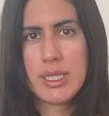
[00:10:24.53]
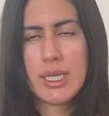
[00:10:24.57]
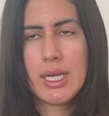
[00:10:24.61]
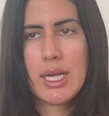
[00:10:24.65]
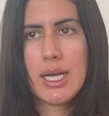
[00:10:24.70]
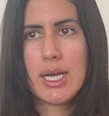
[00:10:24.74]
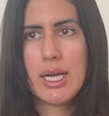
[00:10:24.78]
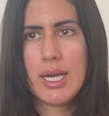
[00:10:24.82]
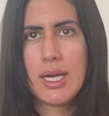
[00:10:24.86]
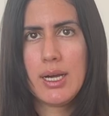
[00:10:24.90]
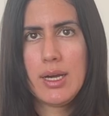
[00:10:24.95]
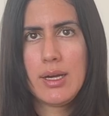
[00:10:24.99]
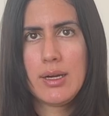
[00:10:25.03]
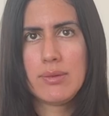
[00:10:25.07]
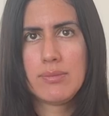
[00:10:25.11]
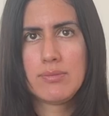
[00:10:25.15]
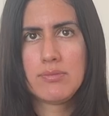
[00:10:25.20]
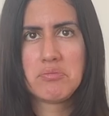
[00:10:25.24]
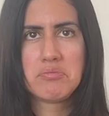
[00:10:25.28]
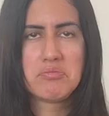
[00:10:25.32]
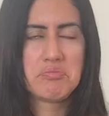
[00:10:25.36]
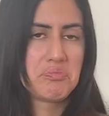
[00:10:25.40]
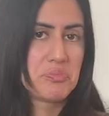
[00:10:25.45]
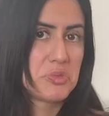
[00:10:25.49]
Um,
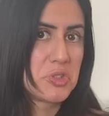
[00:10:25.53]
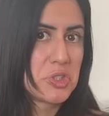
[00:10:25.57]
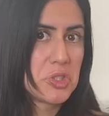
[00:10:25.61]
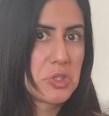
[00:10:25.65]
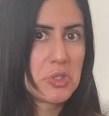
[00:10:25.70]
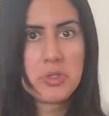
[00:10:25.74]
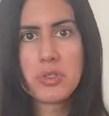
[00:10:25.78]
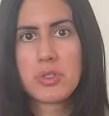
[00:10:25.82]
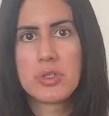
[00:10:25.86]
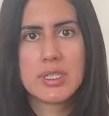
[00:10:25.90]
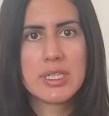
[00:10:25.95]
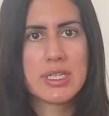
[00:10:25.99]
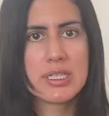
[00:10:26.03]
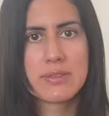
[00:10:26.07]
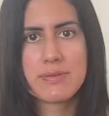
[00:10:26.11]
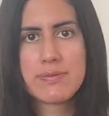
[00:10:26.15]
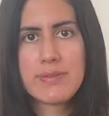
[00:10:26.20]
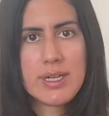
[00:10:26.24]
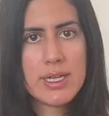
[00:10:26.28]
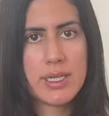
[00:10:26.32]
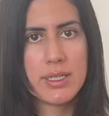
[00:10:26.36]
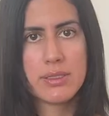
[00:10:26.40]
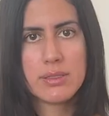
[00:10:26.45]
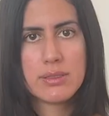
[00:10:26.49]
so it's
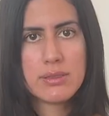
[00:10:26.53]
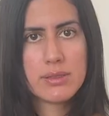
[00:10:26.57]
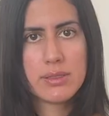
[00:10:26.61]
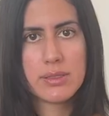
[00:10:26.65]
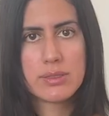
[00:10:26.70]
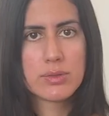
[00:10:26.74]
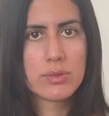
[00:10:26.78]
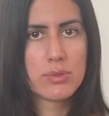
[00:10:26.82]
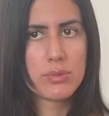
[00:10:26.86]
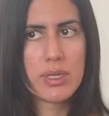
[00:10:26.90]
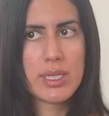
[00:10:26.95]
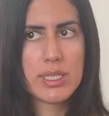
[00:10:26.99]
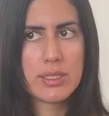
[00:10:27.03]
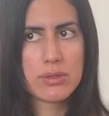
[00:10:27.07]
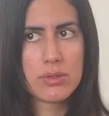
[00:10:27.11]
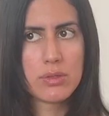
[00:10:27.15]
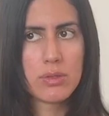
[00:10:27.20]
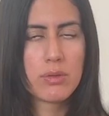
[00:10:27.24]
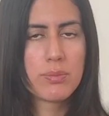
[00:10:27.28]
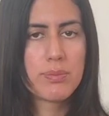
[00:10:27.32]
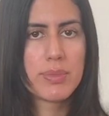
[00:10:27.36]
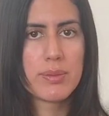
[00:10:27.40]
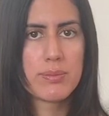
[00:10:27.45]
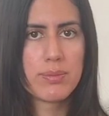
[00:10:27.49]
fine to let go
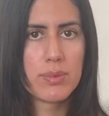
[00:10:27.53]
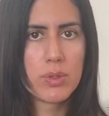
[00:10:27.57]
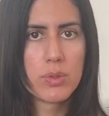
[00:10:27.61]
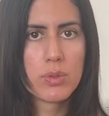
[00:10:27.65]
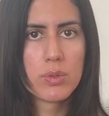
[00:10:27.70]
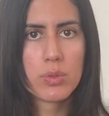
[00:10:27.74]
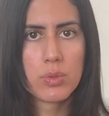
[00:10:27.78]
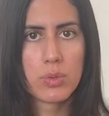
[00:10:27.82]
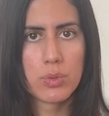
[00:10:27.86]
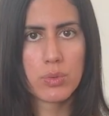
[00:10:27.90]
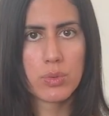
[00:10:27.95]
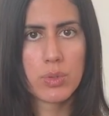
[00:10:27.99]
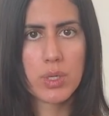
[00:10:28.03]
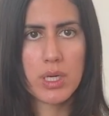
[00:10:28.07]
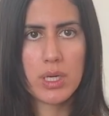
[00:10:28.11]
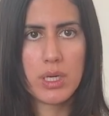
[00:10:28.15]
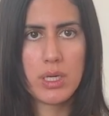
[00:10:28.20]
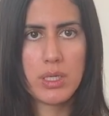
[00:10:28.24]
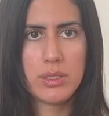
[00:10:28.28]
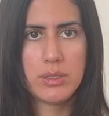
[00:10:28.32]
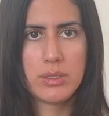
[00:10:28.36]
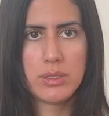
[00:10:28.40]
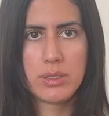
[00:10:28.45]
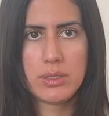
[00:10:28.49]
people who are
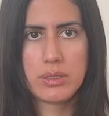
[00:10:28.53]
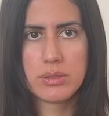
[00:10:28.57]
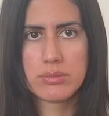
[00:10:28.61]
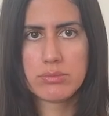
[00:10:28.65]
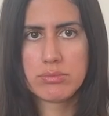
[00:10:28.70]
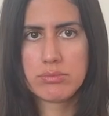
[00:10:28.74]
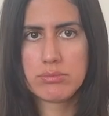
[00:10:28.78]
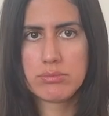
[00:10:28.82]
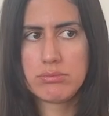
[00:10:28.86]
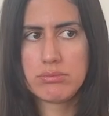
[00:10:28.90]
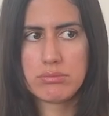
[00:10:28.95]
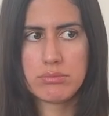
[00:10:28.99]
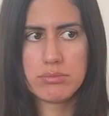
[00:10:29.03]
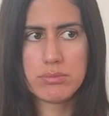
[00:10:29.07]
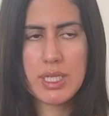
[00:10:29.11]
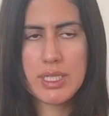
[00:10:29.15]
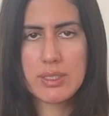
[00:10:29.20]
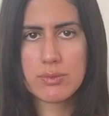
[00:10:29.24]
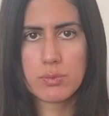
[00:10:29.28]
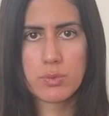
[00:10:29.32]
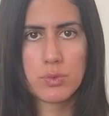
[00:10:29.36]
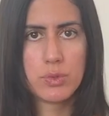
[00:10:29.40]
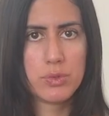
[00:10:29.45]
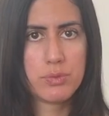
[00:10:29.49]
not a
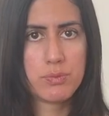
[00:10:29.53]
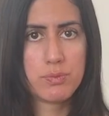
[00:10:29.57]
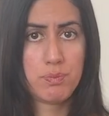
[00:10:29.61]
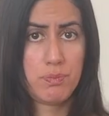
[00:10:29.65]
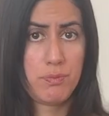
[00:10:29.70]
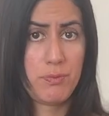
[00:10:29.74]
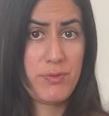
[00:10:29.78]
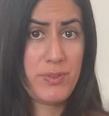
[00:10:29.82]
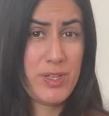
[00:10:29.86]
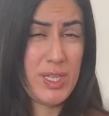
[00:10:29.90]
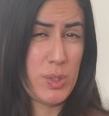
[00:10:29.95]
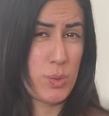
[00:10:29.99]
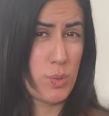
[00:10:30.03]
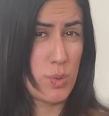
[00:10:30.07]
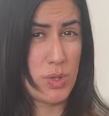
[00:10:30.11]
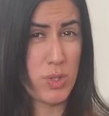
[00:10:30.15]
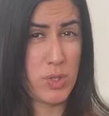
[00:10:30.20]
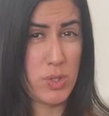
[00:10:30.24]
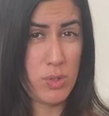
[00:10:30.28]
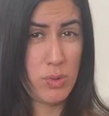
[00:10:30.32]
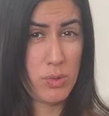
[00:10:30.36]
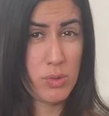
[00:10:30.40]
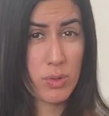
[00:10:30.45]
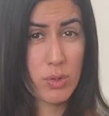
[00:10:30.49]
good fit with
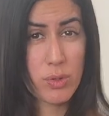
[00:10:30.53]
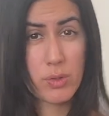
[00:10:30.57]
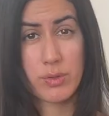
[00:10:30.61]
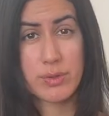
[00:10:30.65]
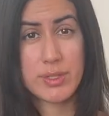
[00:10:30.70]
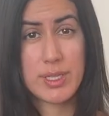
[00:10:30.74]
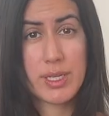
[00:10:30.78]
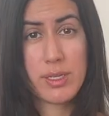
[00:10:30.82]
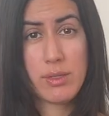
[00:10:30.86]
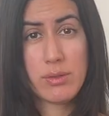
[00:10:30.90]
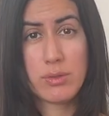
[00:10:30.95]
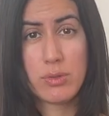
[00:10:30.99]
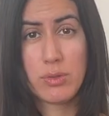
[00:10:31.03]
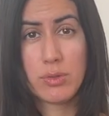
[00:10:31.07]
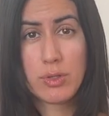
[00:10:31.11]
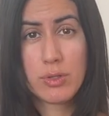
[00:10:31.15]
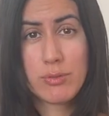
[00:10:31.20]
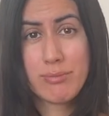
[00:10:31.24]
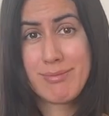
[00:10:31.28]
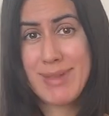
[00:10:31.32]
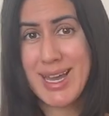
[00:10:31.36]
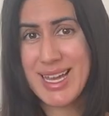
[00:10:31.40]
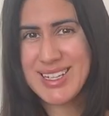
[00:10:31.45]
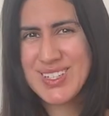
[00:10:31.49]
you or they you
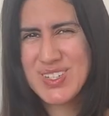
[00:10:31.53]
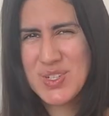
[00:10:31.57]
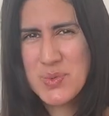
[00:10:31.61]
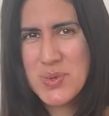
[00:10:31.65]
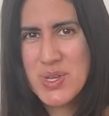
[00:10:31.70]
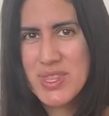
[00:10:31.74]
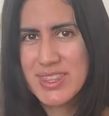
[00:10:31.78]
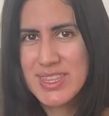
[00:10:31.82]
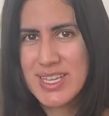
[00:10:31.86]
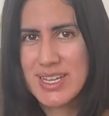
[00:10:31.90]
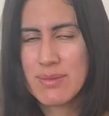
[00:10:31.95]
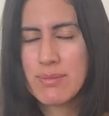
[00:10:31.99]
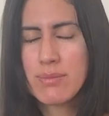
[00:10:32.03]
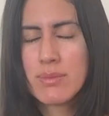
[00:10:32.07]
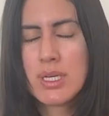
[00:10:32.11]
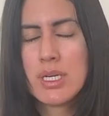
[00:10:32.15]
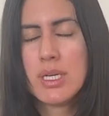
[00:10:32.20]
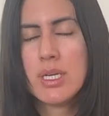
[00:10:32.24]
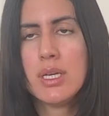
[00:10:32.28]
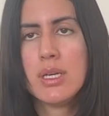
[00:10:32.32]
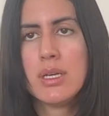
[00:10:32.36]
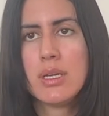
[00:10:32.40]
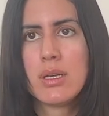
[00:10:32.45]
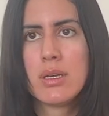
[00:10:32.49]
don't match with them,
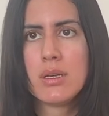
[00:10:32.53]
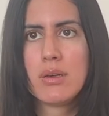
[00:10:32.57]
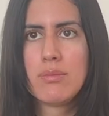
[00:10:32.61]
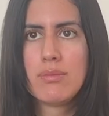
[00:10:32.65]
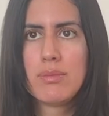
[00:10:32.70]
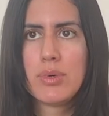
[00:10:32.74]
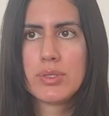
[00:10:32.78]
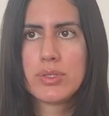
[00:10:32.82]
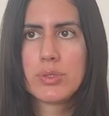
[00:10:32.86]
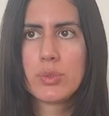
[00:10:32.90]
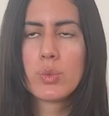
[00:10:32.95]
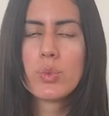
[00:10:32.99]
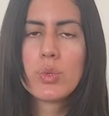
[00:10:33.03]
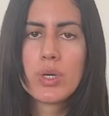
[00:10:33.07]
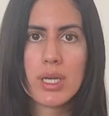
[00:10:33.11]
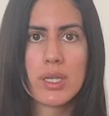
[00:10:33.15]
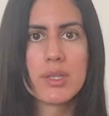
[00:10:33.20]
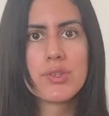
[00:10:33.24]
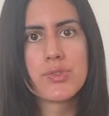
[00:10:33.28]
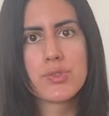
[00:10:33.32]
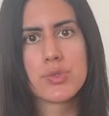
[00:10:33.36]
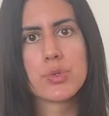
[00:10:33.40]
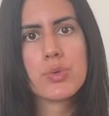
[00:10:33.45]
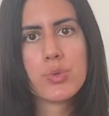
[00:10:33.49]
but the
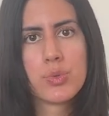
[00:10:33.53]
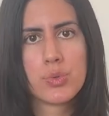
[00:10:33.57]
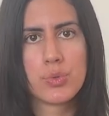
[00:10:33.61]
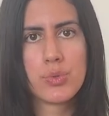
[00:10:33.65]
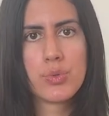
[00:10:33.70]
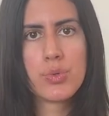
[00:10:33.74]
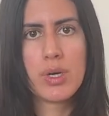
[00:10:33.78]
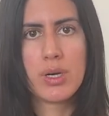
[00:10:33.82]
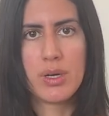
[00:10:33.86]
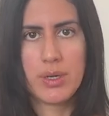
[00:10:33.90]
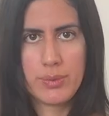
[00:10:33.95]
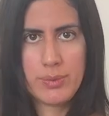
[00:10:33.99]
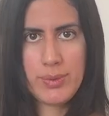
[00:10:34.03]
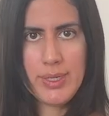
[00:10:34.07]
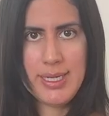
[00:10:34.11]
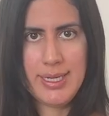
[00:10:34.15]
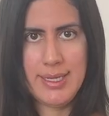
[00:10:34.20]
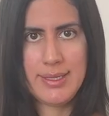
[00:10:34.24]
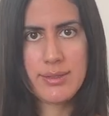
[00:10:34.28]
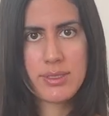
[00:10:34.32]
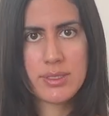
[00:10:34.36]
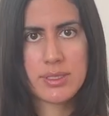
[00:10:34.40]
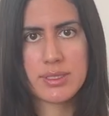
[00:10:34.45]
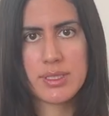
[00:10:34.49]
ones who are really
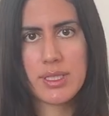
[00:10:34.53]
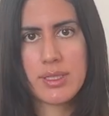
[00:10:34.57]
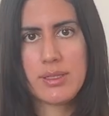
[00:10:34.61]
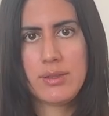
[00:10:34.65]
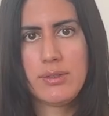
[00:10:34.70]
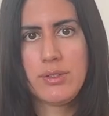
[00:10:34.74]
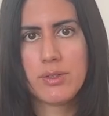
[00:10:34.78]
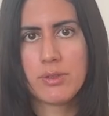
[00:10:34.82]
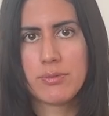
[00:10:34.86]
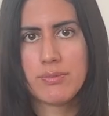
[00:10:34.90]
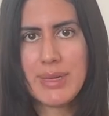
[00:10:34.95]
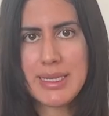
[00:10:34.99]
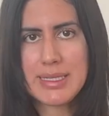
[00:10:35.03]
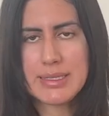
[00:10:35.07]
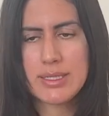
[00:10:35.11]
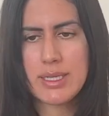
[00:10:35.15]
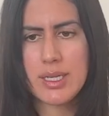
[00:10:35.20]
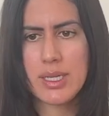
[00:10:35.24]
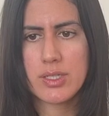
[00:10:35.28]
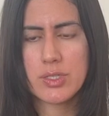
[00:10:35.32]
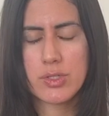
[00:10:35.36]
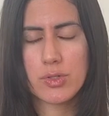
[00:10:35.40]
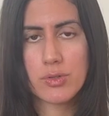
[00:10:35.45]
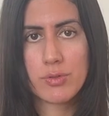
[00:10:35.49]
interested in your
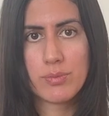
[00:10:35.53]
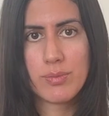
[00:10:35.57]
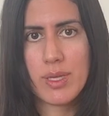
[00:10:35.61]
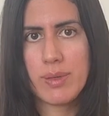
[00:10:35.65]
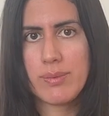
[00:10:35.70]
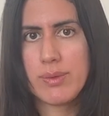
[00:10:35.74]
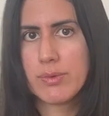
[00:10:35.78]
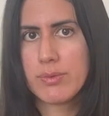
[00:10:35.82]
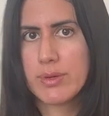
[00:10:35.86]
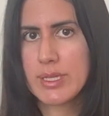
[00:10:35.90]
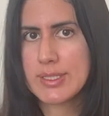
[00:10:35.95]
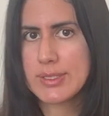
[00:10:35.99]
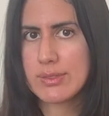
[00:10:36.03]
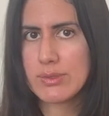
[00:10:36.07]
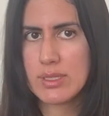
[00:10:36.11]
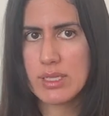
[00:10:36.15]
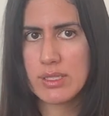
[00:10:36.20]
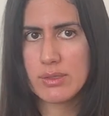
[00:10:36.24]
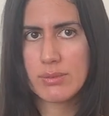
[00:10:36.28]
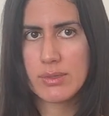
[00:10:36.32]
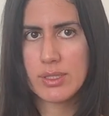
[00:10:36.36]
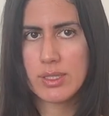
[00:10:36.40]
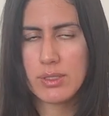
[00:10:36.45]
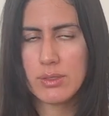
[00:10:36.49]
message or maybe
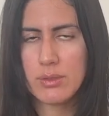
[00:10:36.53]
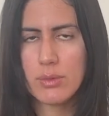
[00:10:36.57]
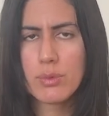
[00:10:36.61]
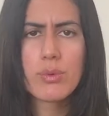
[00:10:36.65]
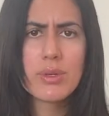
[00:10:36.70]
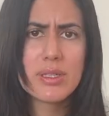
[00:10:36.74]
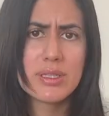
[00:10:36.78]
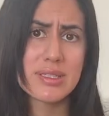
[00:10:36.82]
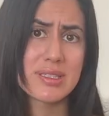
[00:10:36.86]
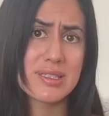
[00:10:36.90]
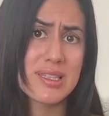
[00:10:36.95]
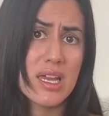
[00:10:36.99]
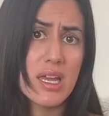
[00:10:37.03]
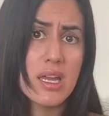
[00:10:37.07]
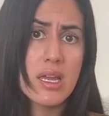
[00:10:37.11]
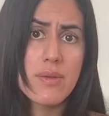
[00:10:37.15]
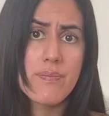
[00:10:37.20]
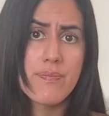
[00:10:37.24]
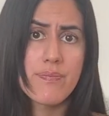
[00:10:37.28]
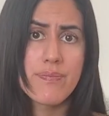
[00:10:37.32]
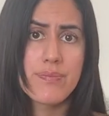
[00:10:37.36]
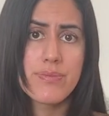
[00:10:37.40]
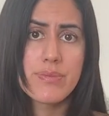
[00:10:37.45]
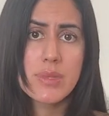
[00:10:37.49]
resonate with you will stay,
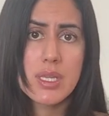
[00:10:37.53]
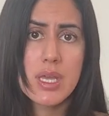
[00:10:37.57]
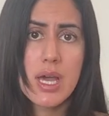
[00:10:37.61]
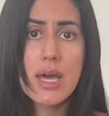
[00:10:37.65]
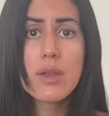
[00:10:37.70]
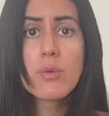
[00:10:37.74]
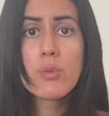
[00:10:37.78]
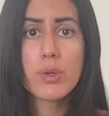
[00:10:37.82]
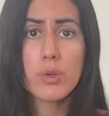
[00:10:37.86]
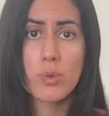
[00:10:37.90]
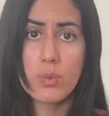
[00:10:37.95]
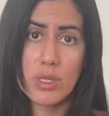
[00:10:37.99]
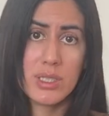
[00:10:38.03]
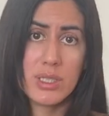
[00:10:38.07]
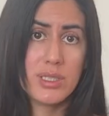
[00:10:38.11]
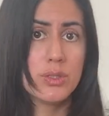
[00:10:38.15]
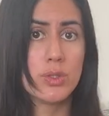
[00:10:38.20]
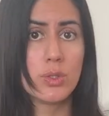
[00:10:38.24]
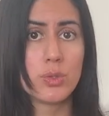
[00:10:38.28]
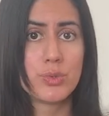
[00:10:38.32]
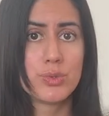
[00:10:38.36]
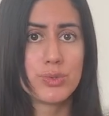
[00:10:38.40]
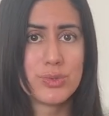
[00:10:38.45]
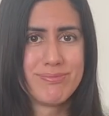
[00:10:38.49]
and we want
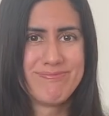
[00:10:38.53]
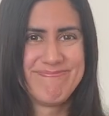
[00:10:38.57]
those.